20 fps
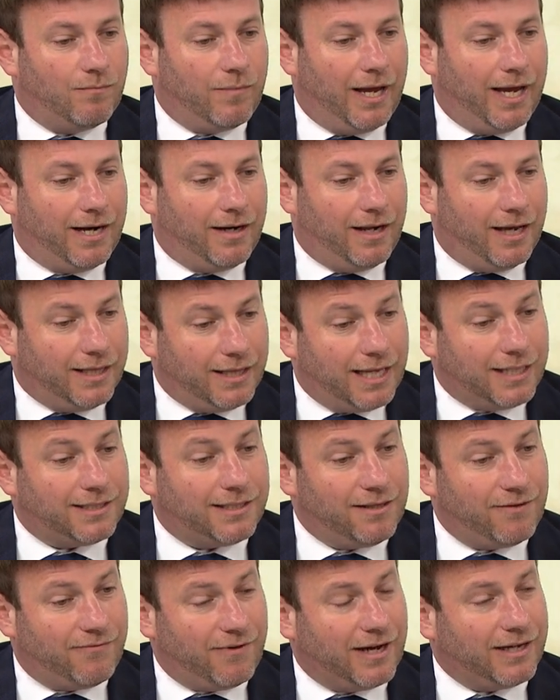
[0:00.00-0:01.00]
And that's,
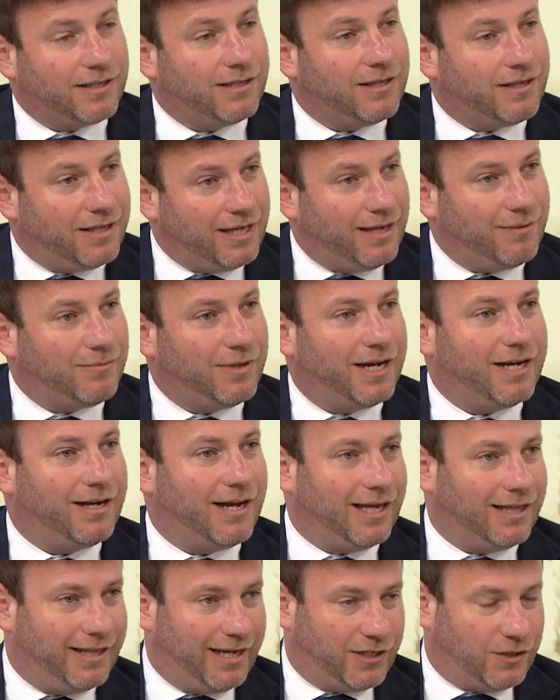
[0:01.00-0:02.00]
in fact, the theme that
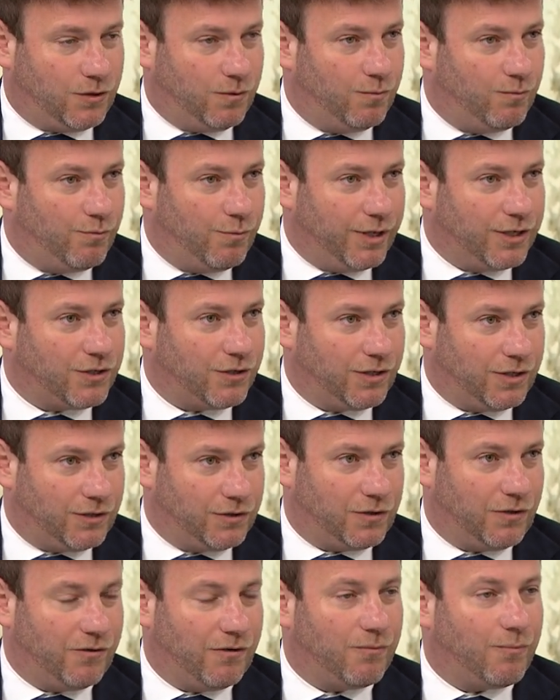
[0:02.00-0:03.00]
I'd like to bring to the
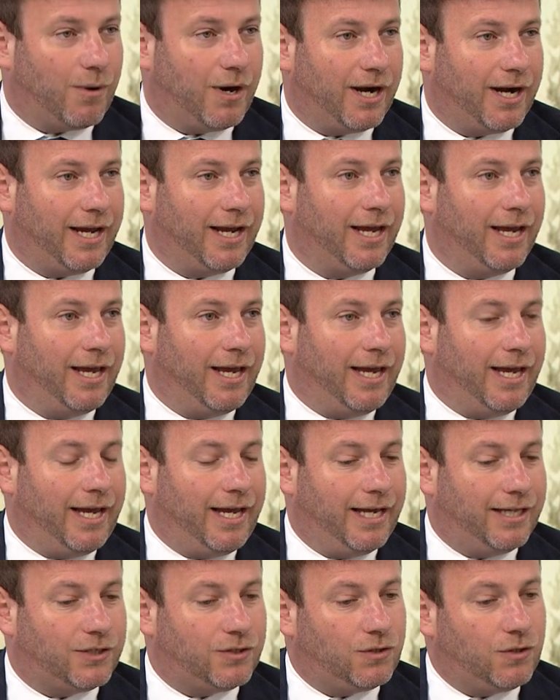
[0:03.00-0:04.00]
Conservative Party.
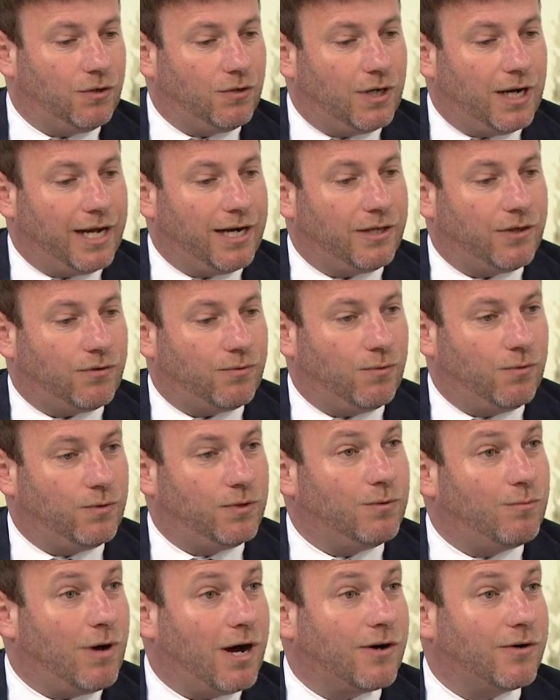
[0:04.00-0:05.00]
It's to unite it through
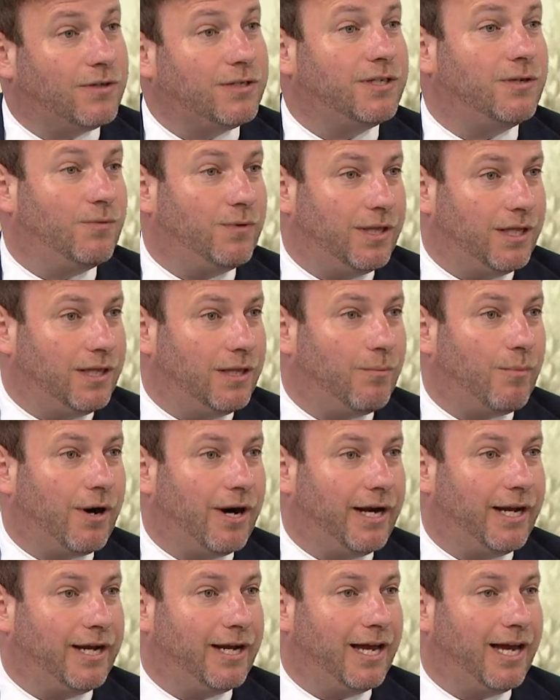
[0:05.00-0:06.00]
democracy within the
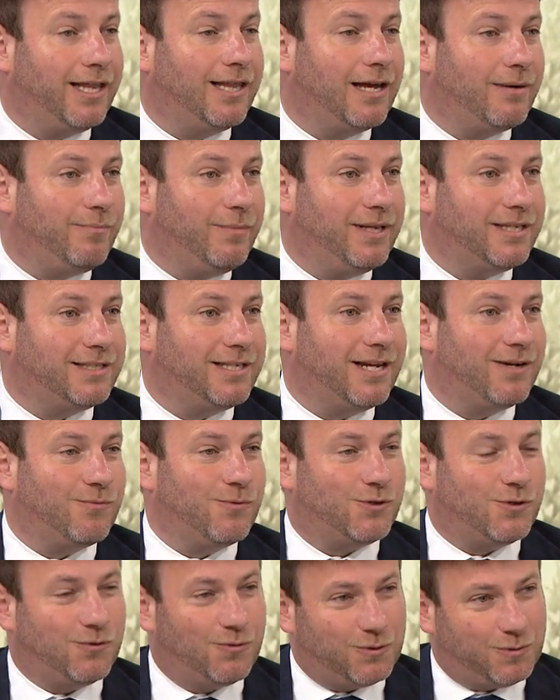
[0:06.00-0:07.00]
party. And that means that we
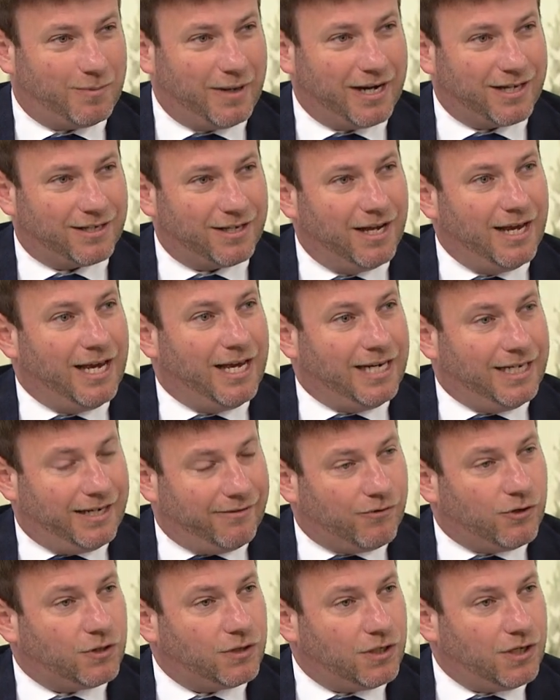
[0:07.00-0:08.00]
should respect
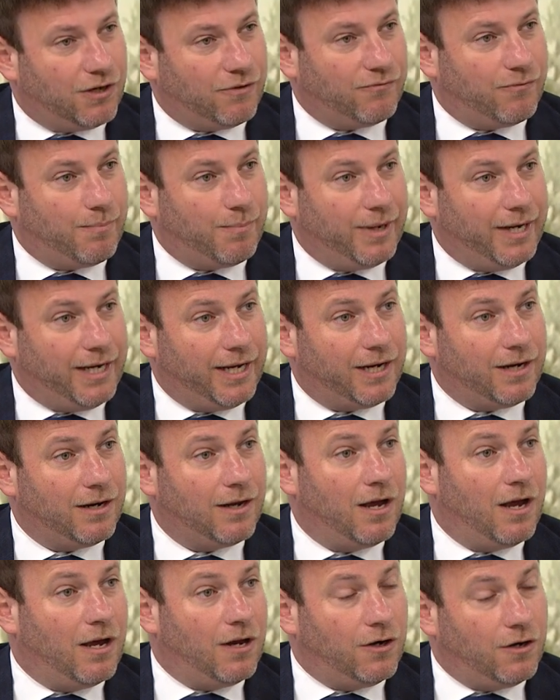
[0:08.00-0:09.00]
diversity of opinion,
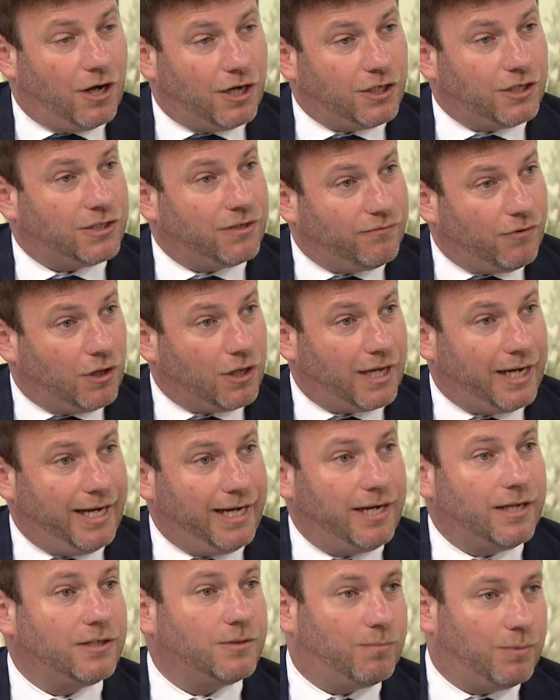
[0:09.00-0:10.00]
not just of all
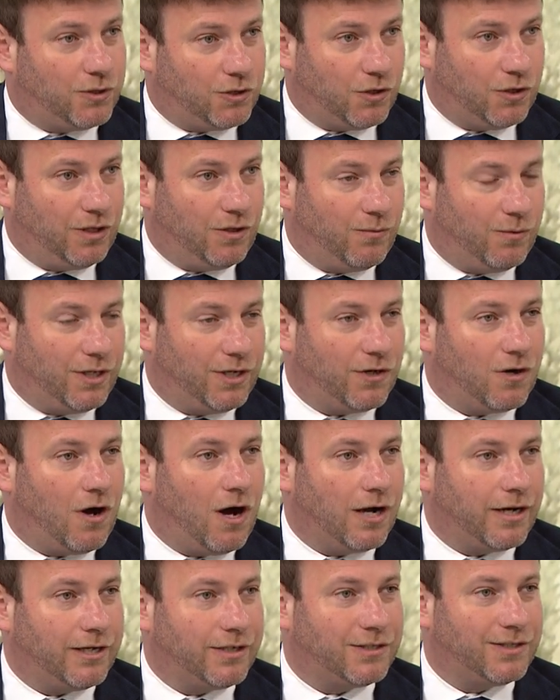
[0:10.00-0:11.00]
Canadians, but certainly within
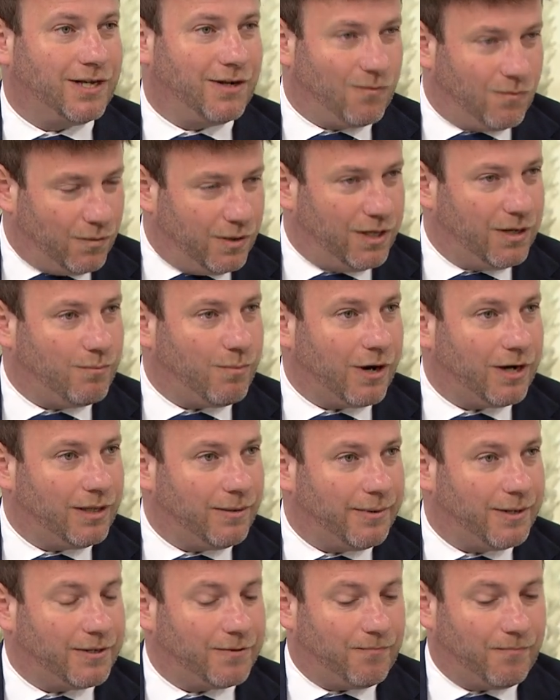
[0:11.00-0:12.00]
caucus and within
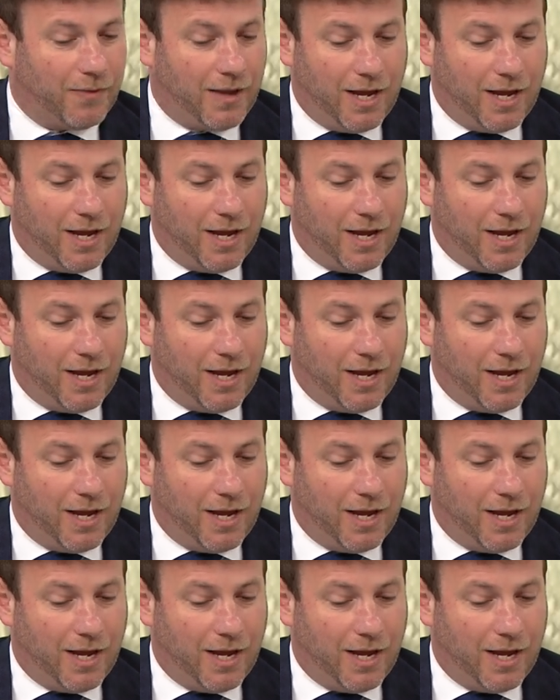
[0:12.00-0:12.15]
Parliament.